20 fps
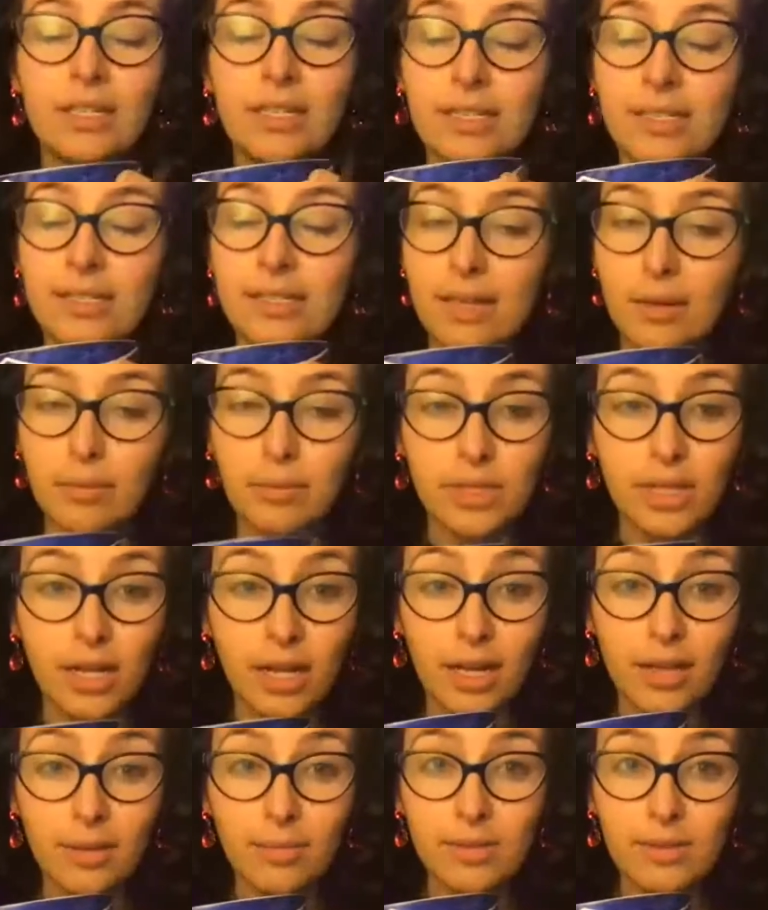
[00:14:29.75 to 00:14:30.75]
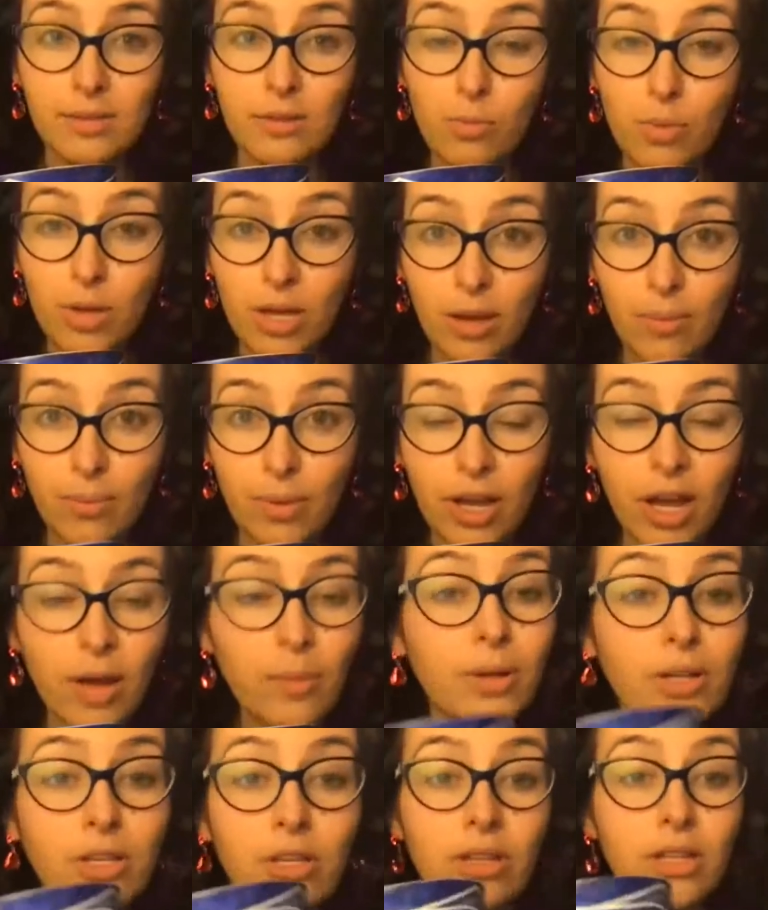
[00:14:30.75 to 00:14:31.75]
Sometimes you pick up a cup
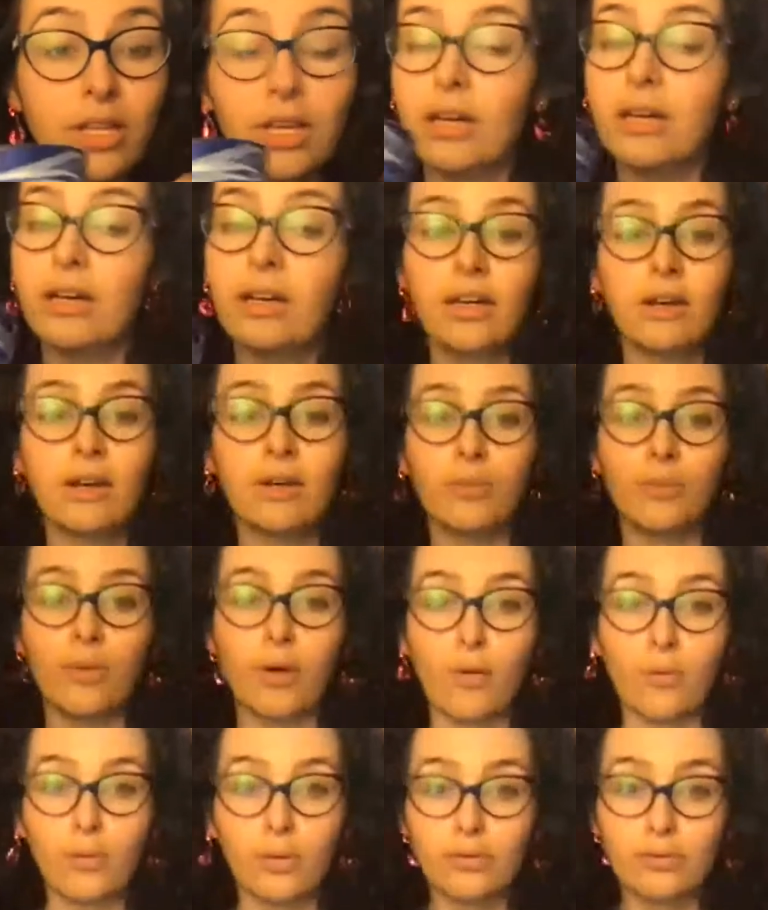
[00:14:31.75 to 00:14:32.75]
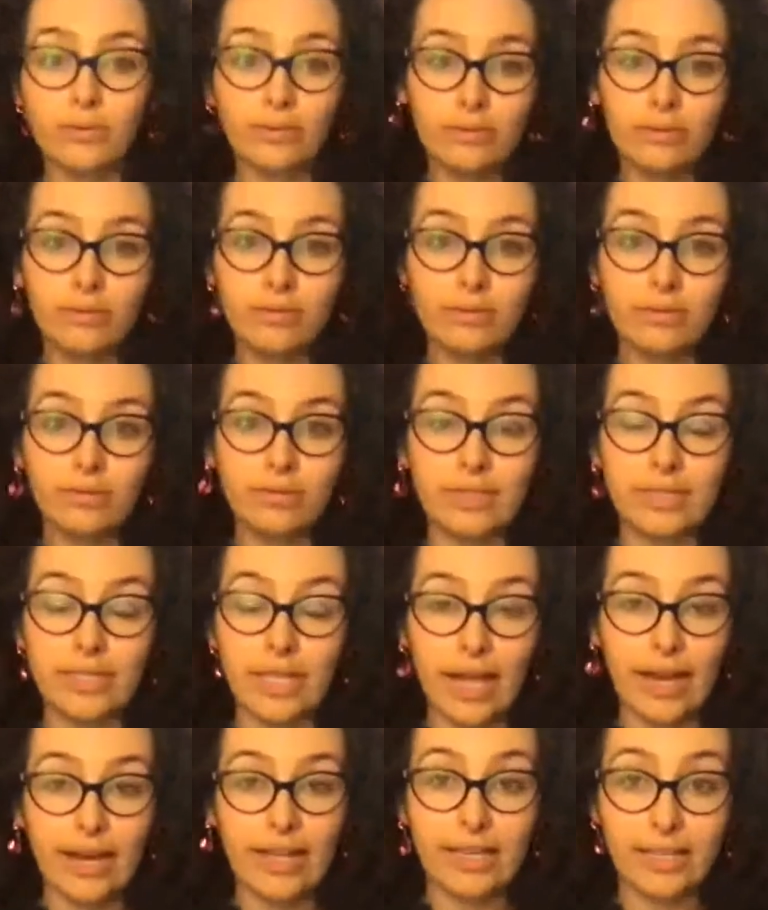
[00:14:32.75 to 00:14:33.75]
and you think, whoa,
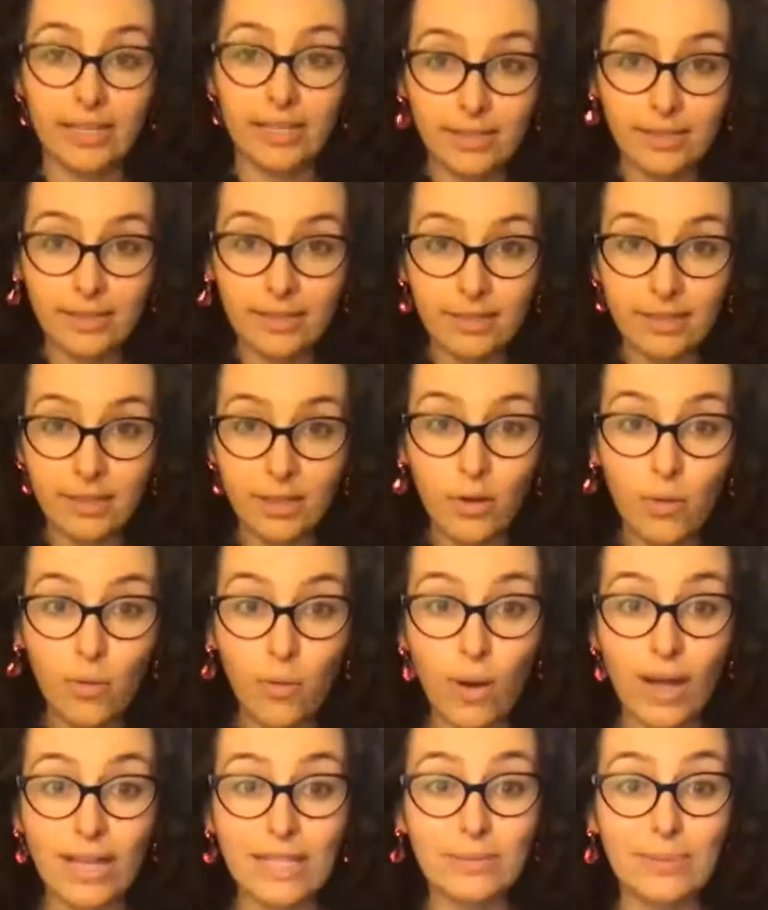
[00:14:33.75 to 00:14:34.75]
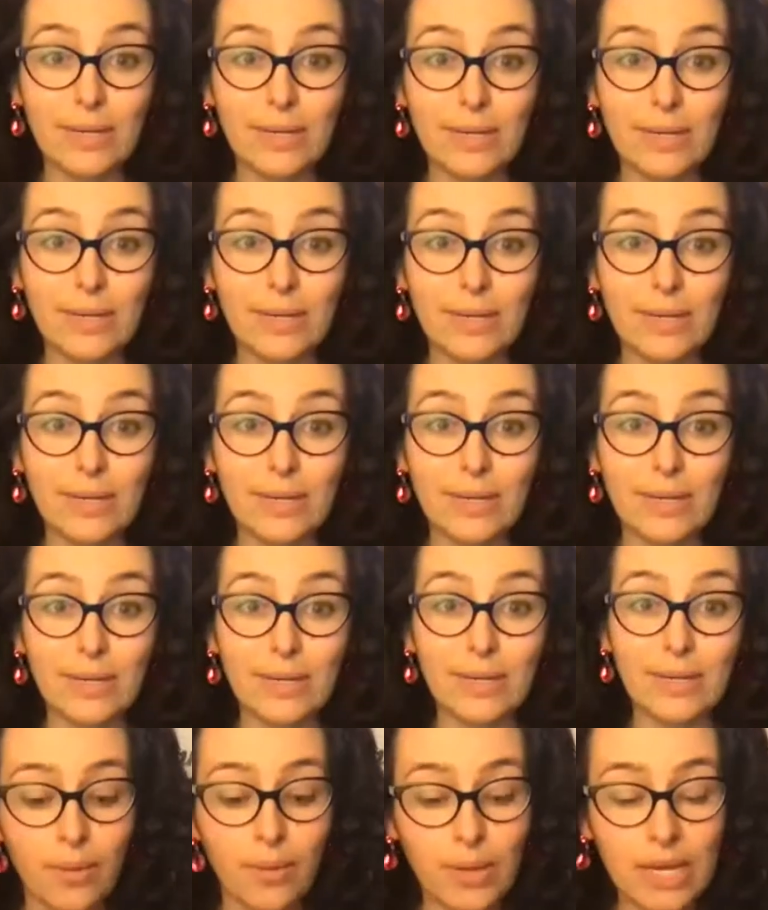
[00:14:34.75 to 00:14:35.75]
that is quite spectacular as an
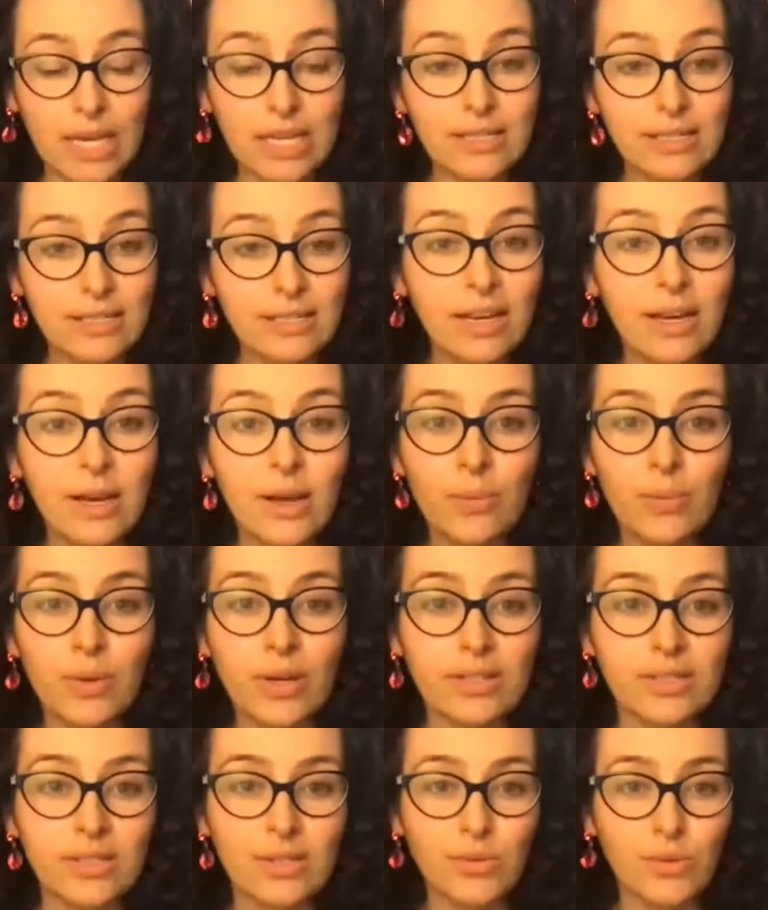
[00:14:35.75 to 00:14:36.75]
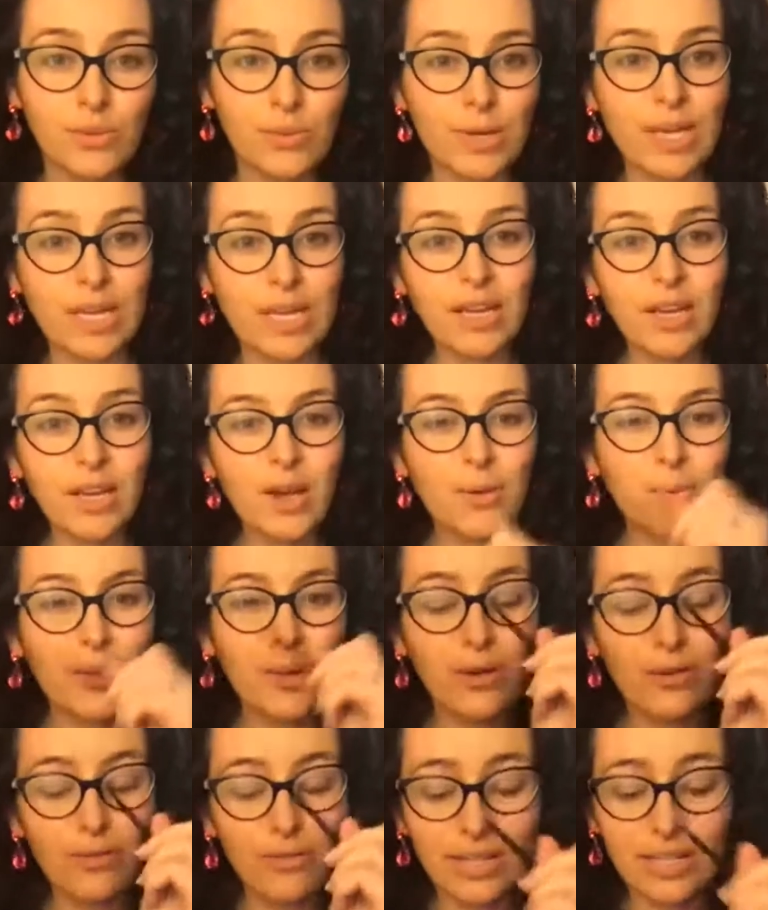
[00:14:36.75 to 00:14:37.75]
art piece, because it will be
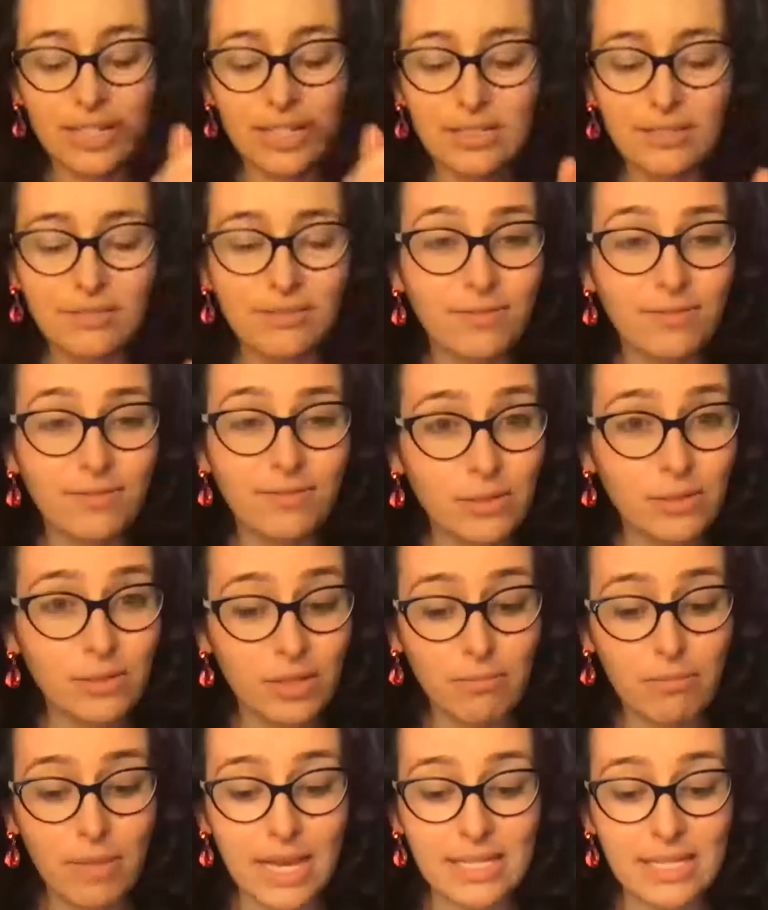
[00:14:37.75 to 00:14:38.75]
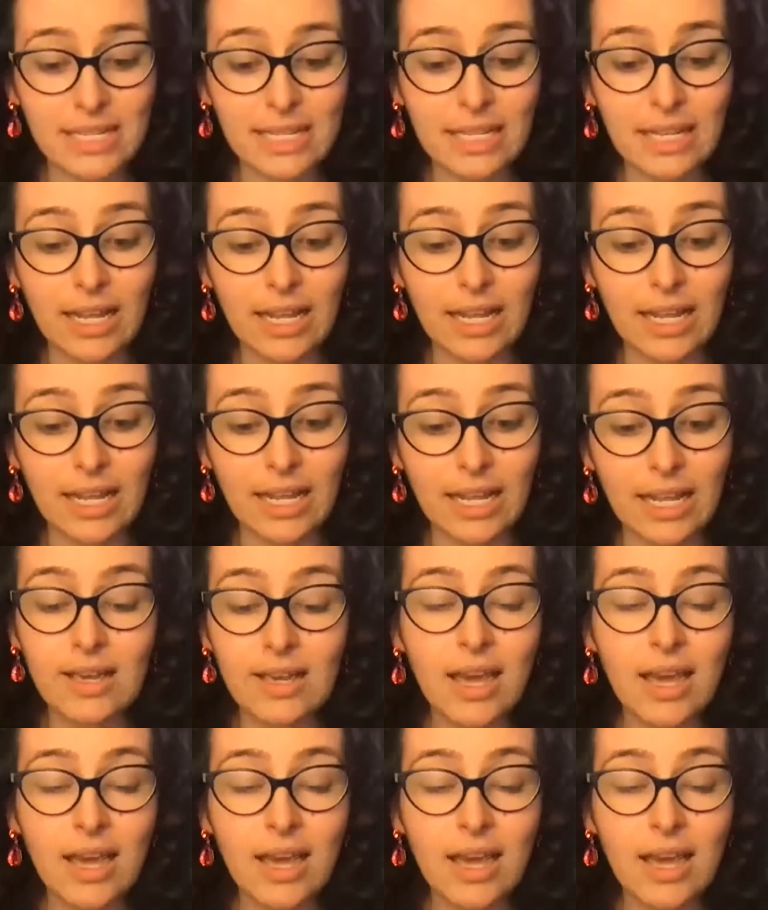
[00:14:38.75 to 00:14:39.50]
perfectly defined with amazing lines,